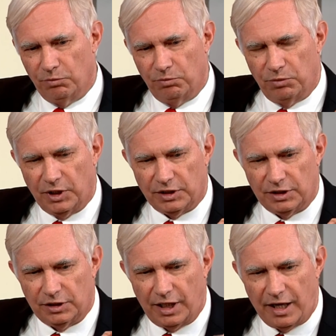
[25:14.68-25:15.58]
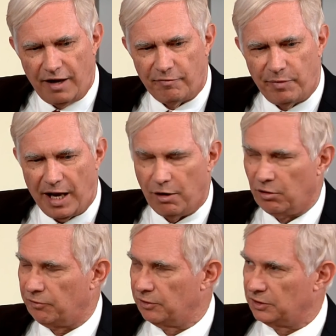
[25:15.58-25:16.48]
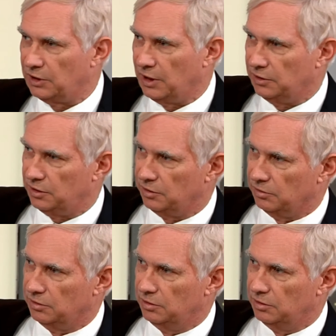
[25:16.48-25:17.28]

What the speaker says: But they have power for today too.